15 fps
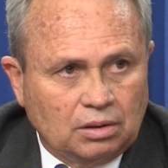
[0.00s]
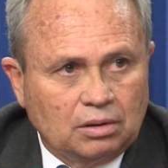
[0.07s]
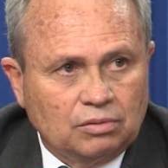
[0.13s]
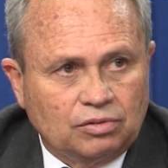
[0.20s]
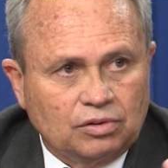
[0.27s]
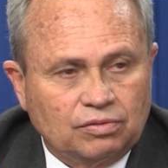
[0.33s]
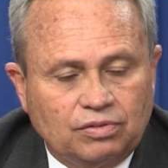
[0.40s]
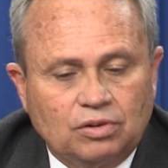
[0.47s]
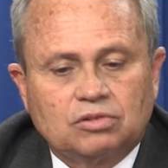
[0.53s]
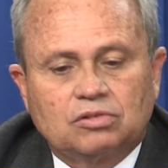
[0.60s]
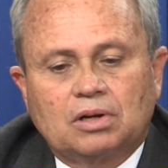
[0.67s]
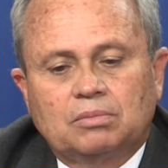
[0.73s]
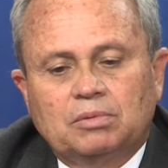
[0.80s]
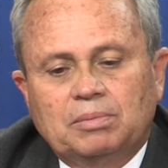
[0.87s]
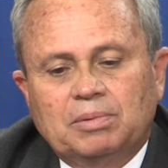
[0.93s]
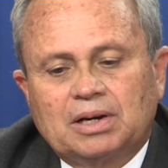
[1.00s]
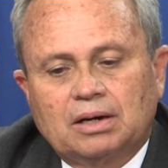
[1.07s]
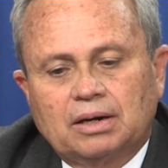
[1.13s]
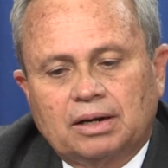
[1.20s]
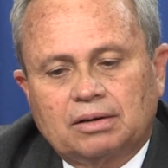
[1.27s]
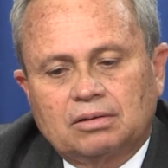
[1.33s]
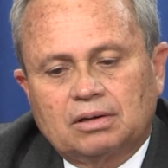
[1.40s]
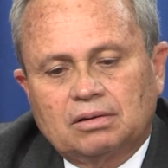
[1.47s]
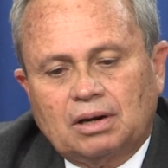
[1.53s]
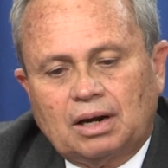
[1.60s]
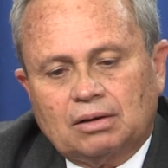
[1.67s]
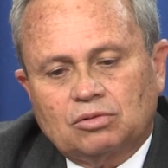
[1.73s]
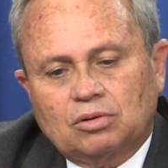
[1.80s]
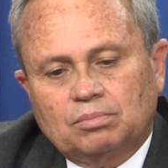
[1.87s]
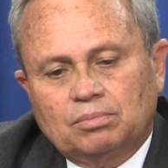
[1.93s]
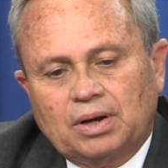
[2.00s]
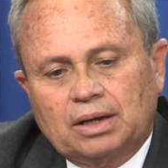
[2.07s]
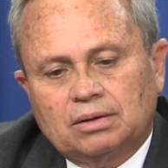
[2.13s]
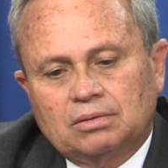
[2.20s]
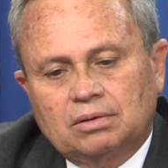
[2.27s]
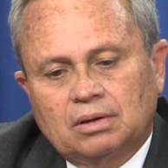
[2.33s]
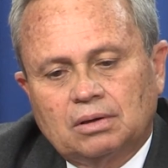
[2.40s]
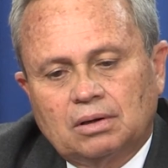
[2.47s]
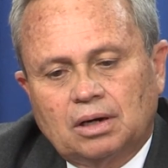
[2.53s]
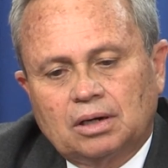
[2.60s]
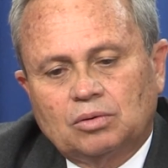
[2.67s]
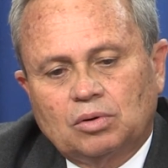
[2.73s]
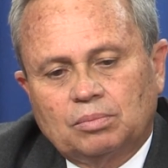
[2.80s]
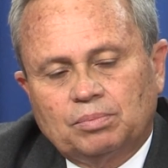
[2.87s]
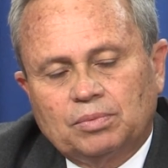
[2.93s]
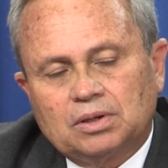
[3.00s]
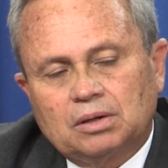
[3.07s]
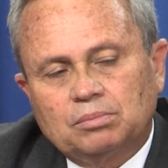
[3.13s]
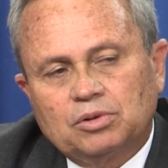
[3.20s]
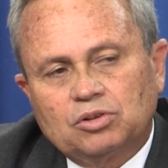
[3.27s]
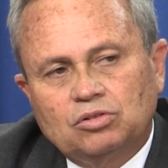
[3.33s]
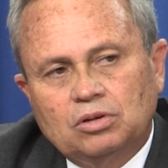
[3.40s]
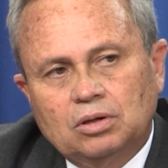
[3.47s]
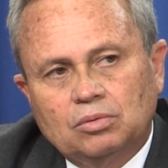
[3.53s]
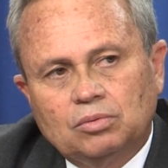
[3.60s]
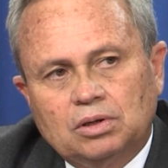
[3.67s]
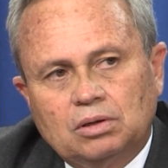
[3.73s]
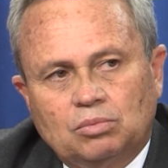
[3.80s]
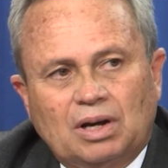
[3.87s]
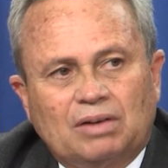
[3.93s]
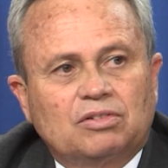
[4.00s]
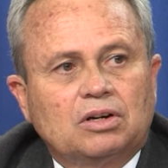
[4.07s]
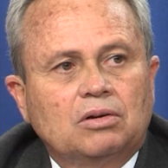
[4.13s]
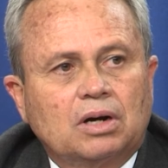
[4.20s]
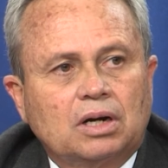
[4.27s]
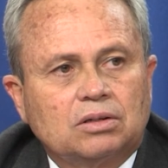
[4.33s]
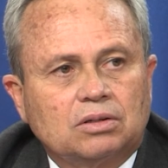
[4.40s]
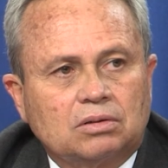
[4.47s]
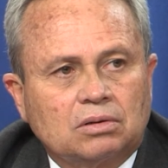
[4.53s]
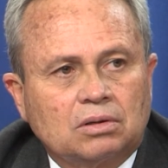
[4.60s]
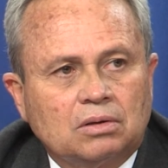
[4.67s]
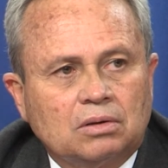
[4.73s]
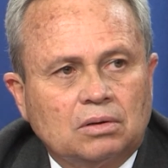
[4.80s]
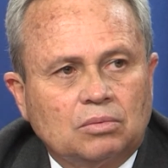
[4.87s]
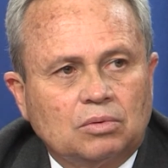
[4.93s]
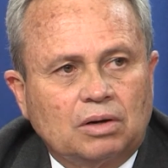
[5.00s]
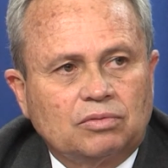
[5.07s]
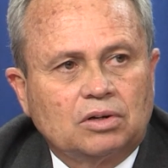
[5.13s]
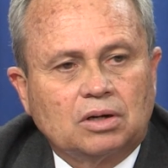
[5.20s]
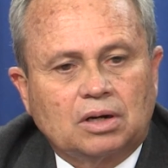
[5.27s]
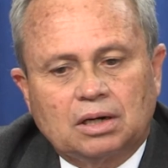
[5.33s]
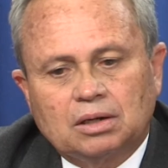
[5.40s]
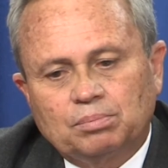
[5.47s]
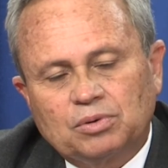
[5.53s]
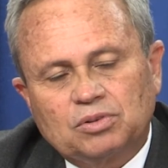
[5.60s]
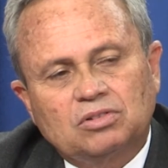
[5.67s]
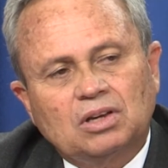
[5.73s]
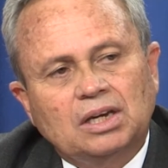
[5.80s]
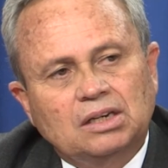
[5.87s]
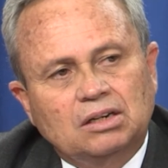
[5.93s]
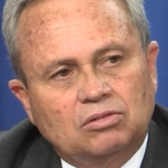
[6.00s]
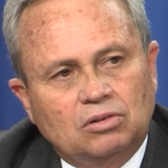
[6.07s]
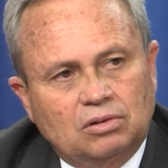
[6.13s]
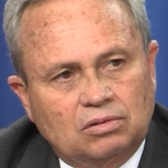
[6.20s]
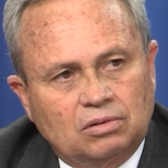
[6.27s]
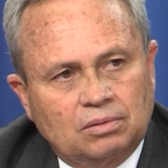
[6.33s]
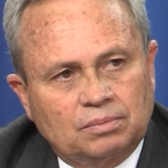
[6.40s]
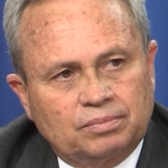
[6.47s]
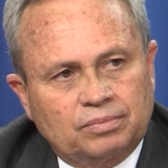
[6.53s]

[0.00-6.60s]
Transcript: For the first time, we'll be collecting tax on plant and equipment and machinery. We have to look at it. We have to look at the percentages.